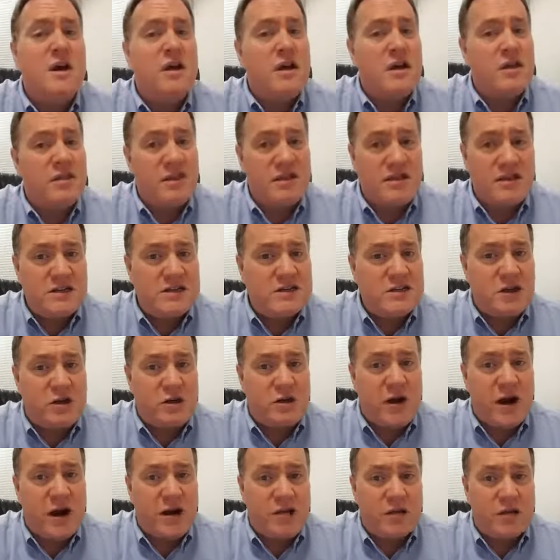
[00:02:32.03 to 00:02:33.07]
And then they start
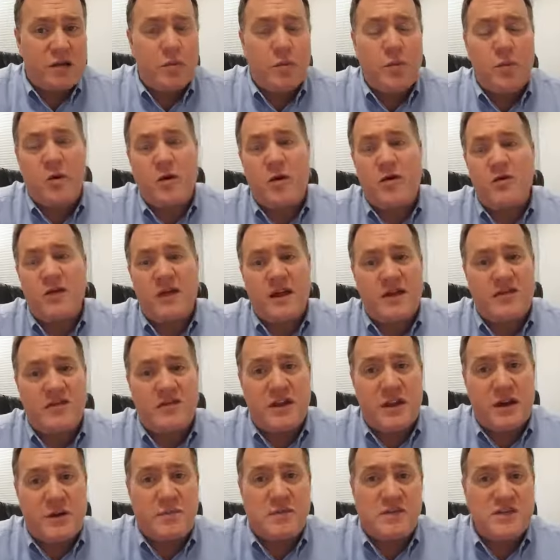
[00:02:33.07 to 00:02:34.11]
writing a report and they give a
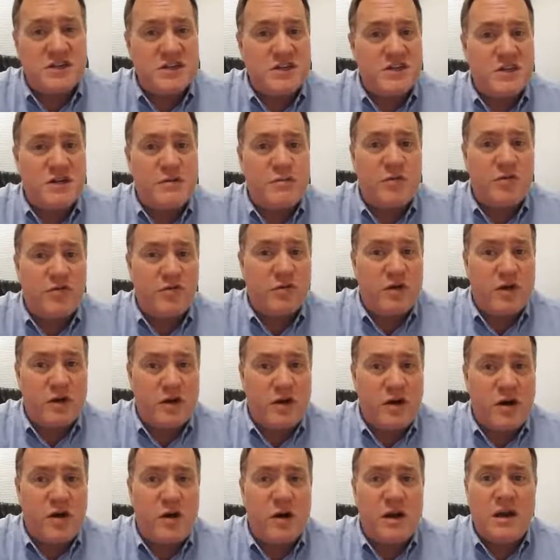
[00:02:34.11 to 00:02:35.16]
deposition. Before you
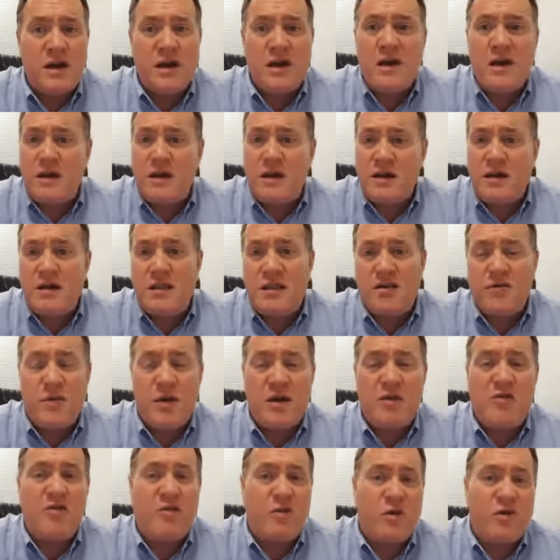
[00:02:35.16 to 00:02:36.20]
know it, they've
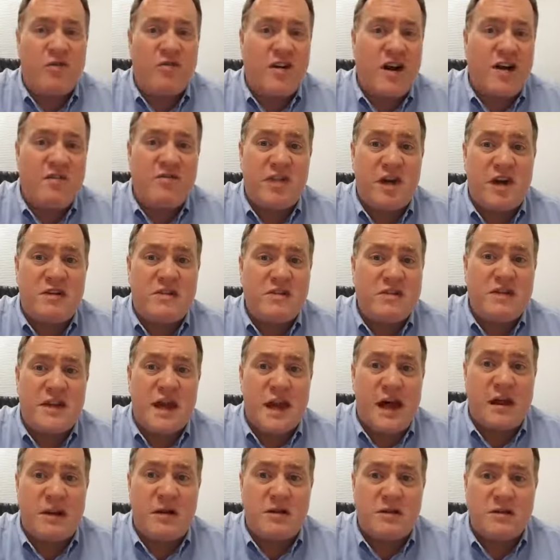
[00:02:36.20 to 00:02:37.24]
made $4,000 or
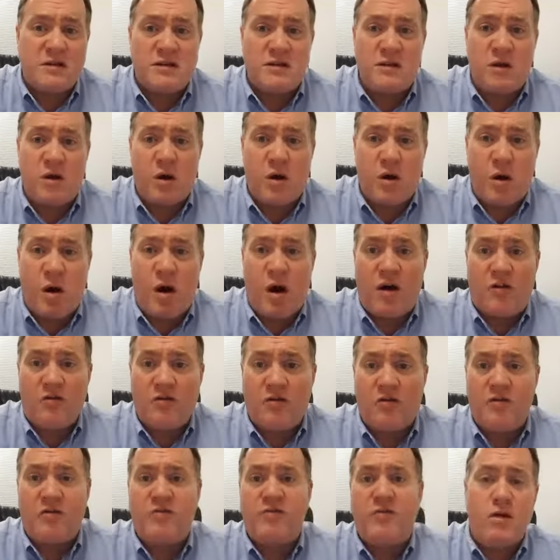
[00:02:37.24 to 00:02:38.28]
$5,000 off
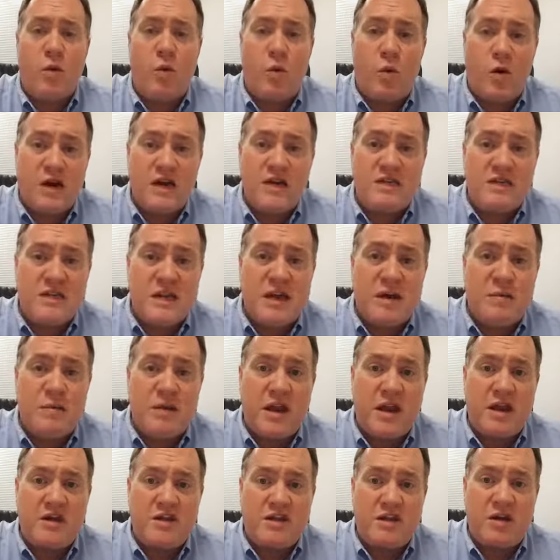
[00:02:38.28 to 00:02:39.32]
of the one
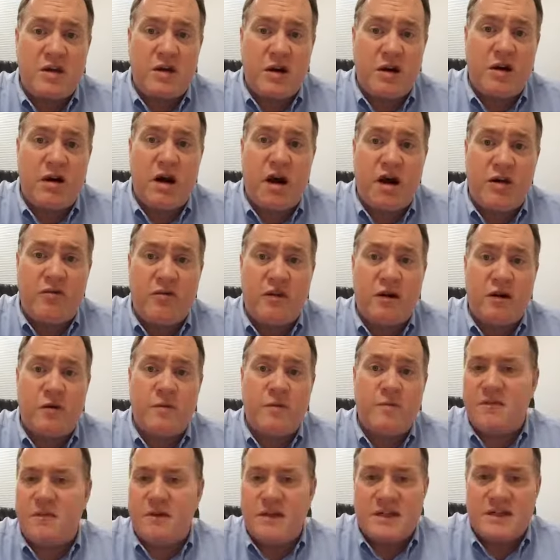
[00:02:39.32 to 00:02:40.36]
examination of you.
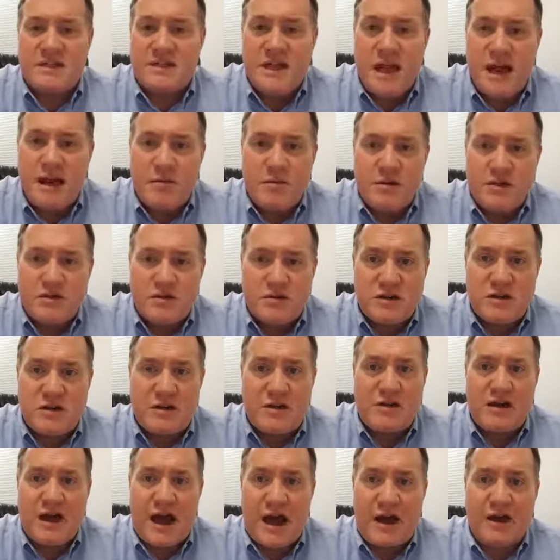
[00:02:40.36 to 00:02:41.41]
It's not a mystery to the
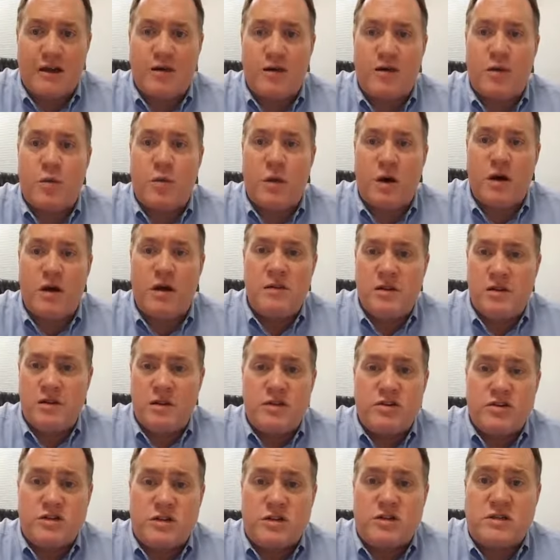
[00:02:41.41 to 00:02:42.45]
doctor what the
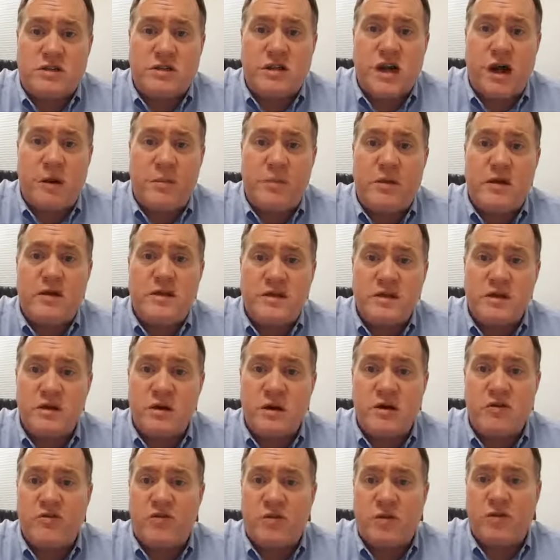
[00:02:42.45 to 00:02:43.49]
insurance company is
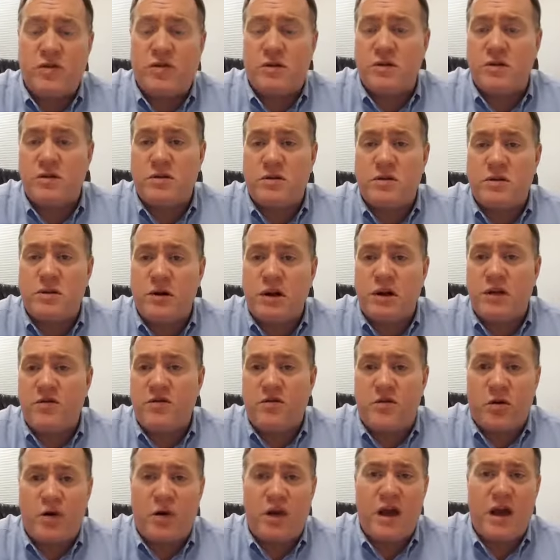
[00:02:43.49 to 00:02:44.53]
looking for. They're looking
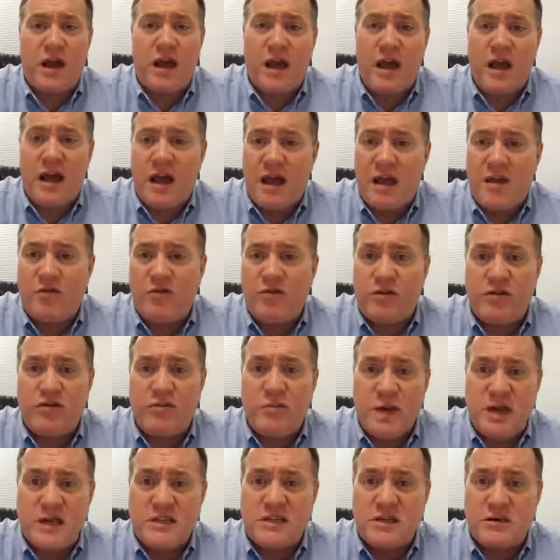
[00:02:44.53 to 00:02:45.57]
for a handful of
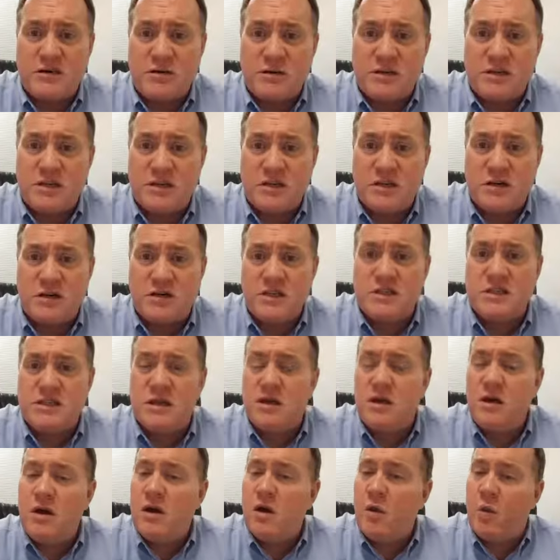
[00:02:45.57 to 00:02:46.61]
basic results.
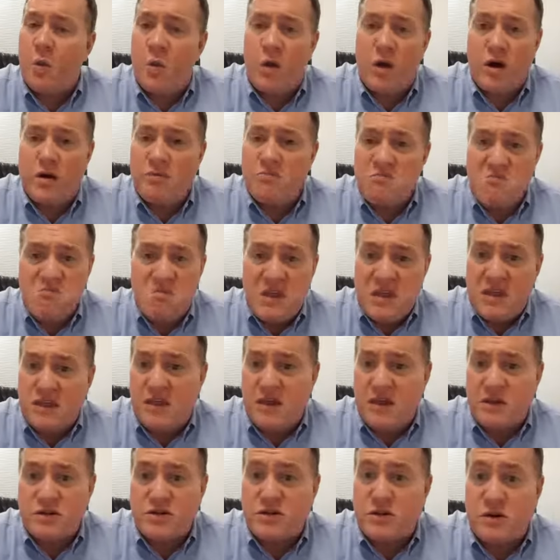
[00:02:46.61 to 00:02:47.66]
One, that
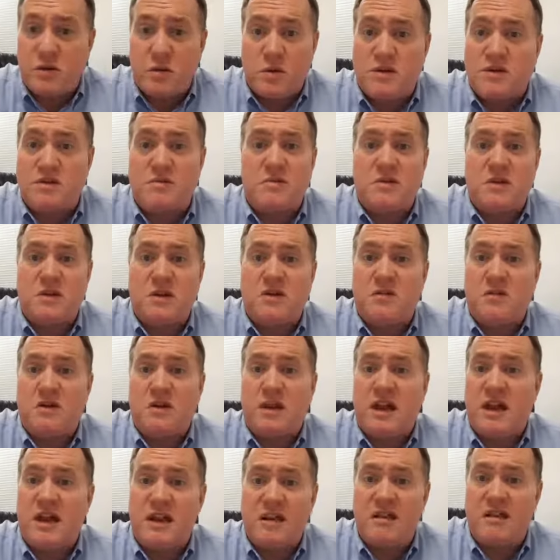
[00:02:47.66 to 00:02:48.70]
the injury wasn't really
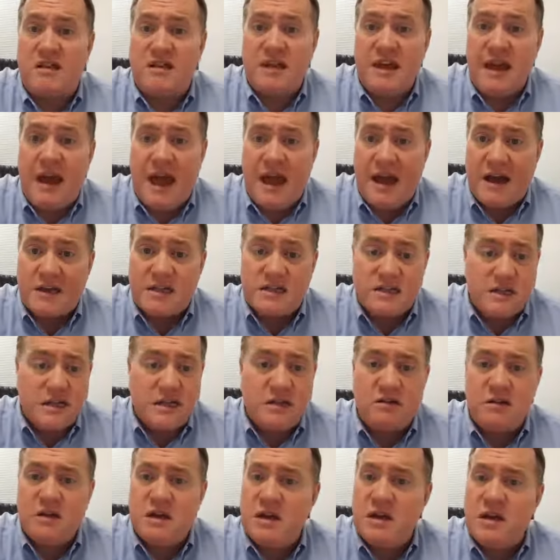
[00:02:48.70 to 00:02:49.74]
related to the
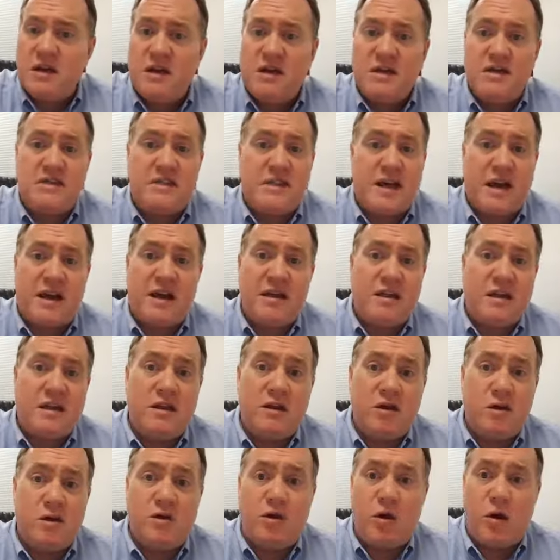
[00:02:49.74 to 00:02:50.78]
accident. Second, that
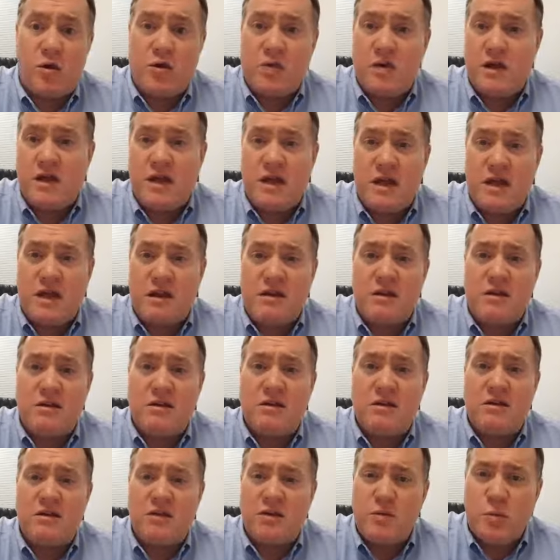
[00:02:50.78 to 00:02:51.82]
you don't need
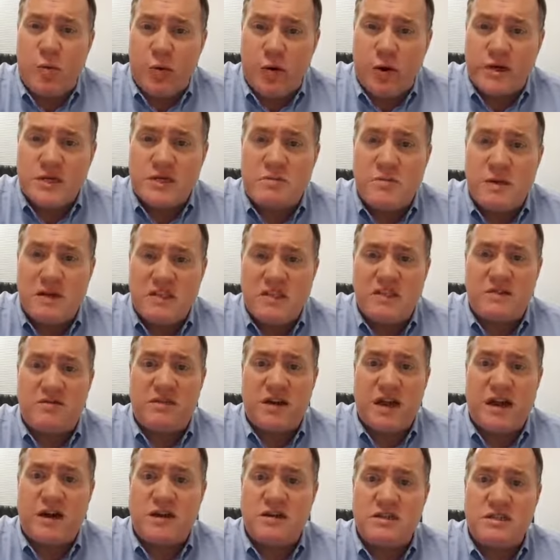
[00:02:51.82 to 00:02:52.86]
the more expensive
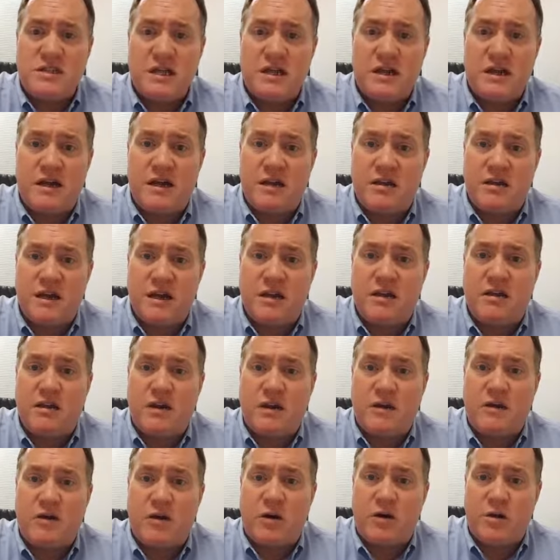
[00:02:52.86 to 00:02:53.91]
cares that
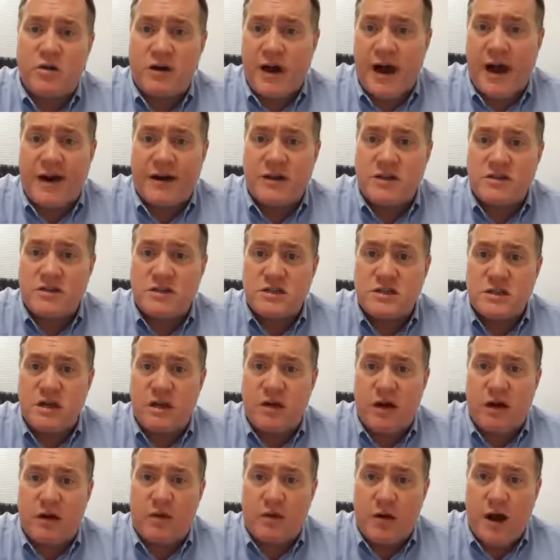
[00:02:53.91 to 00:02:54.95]
your own doctors
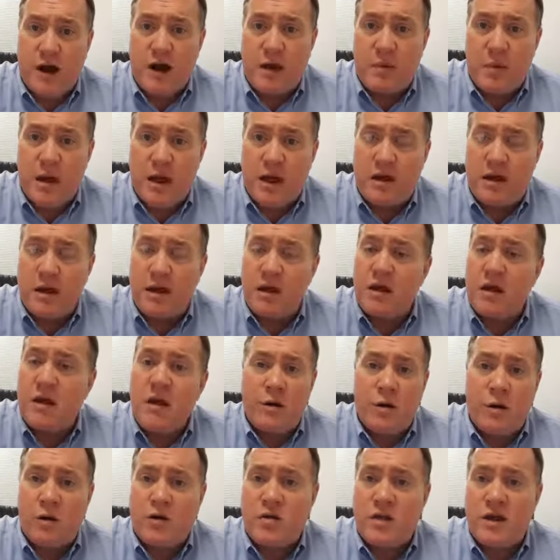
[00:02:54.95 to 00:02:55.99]
are recommending.
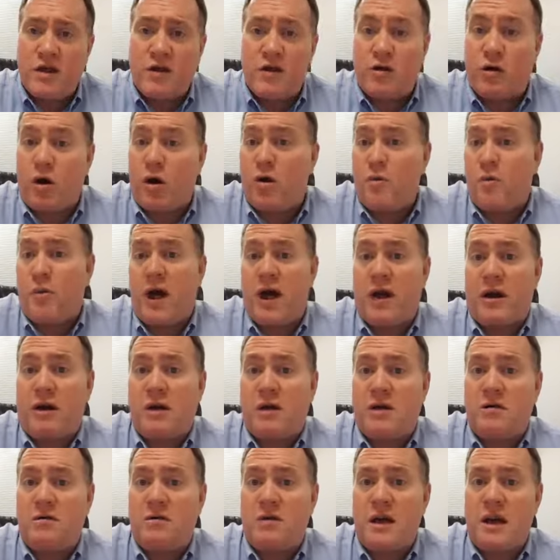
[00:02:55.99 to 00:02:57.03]
Or that you're all
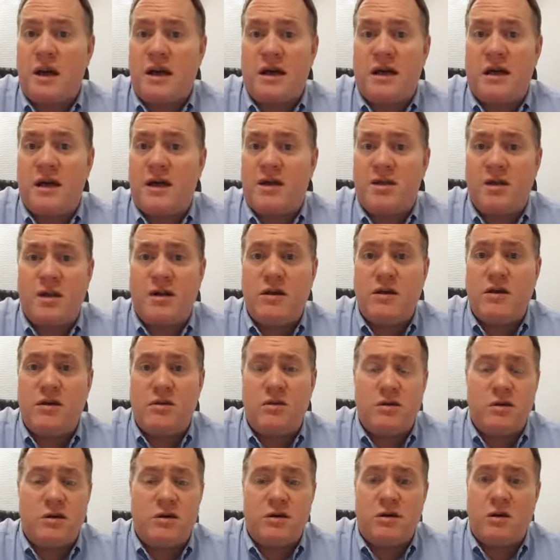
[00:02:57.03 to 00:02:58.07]
better and that
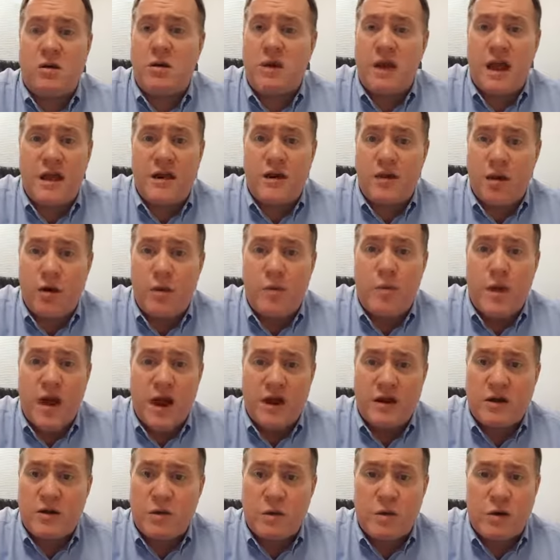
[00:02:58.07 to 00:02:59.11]
you're okay to go
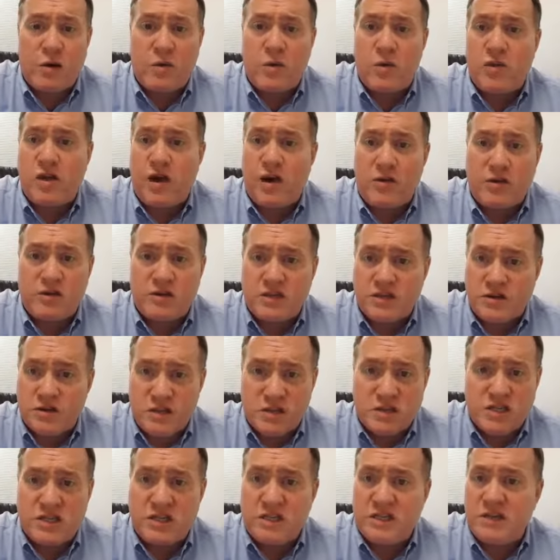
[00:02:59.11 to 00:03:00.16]
back to work without
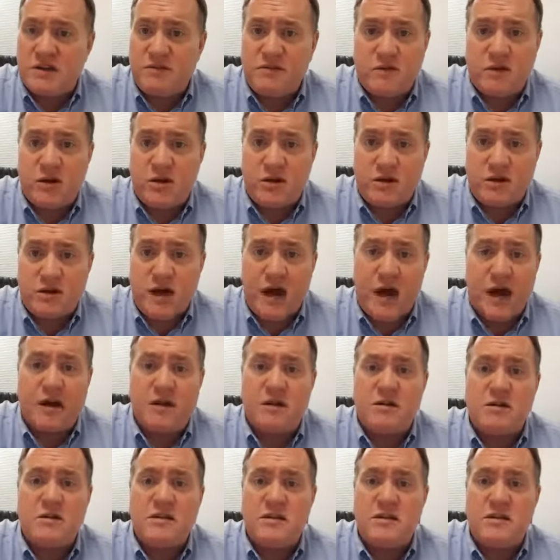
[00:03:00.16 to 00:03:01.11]
restrictions even though your doctor is